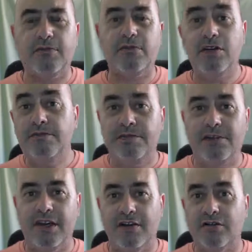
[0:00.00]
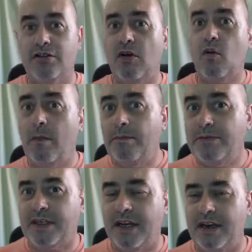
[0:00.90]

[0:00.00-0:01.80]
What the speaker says: top 2% or the top 1%.